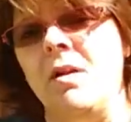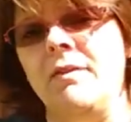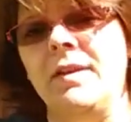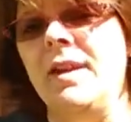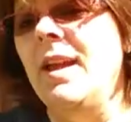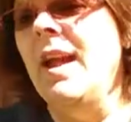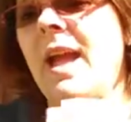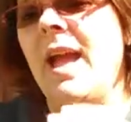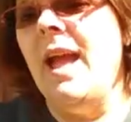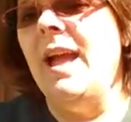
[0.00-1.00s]
coffee
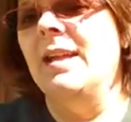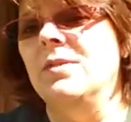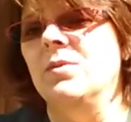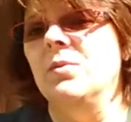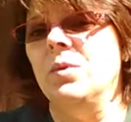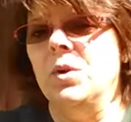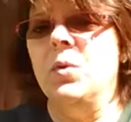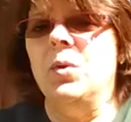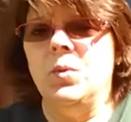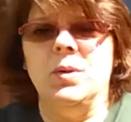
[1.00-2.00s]
and
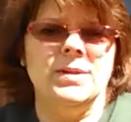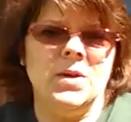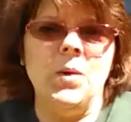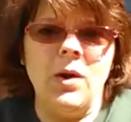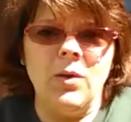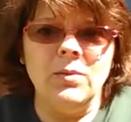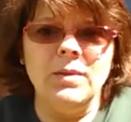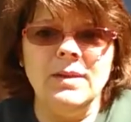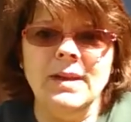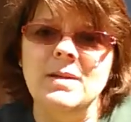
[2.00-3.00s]
record what's going on
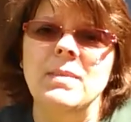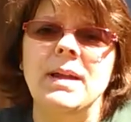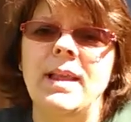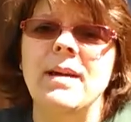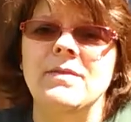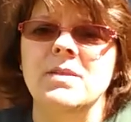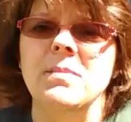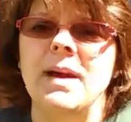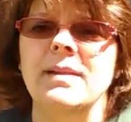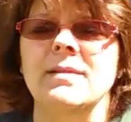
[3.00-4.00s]
in my life
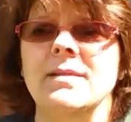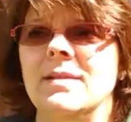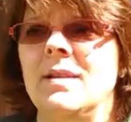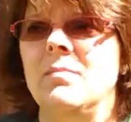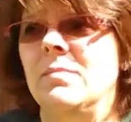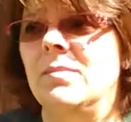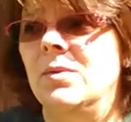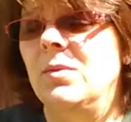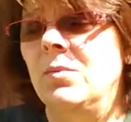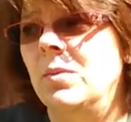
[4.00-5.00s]
and
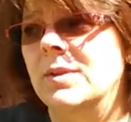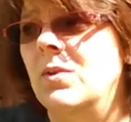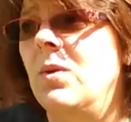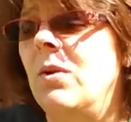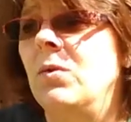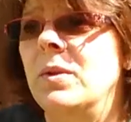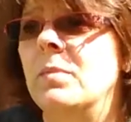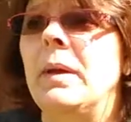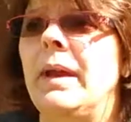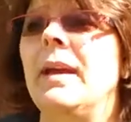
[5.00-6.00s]
what's going on
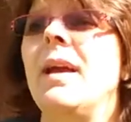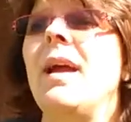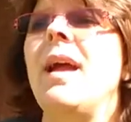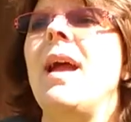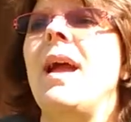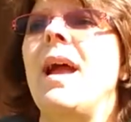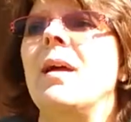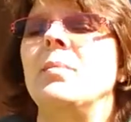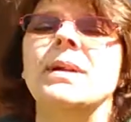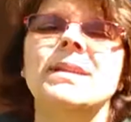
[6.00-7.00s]
with me.
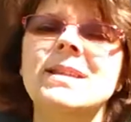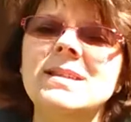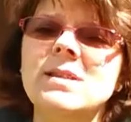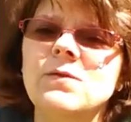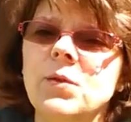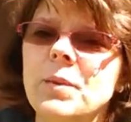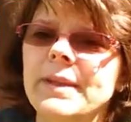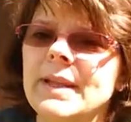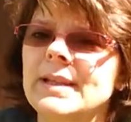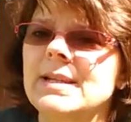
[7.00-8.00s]
This is, for
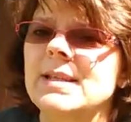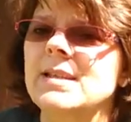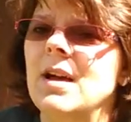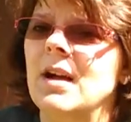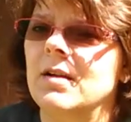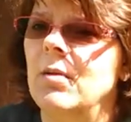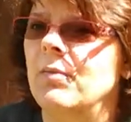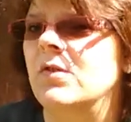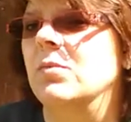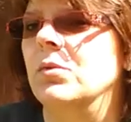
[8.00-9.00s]
one thing, this is not
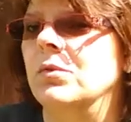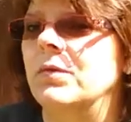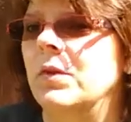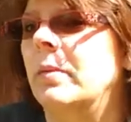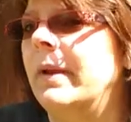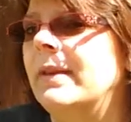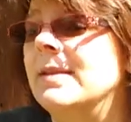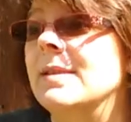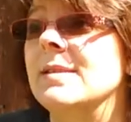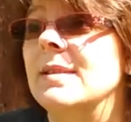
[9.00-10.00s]
comfortable for me.
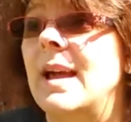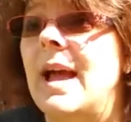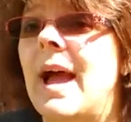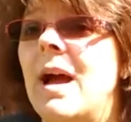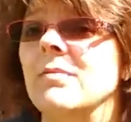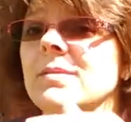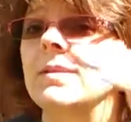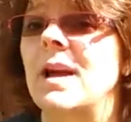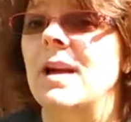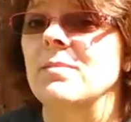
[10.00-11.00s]
This is
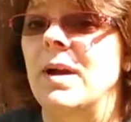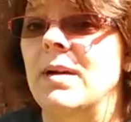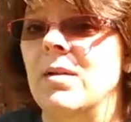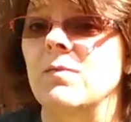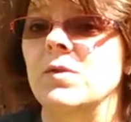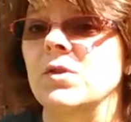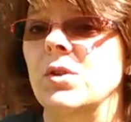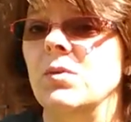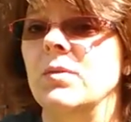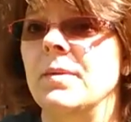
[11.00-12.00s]
outside my comfort
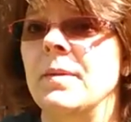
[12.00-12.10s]
zone.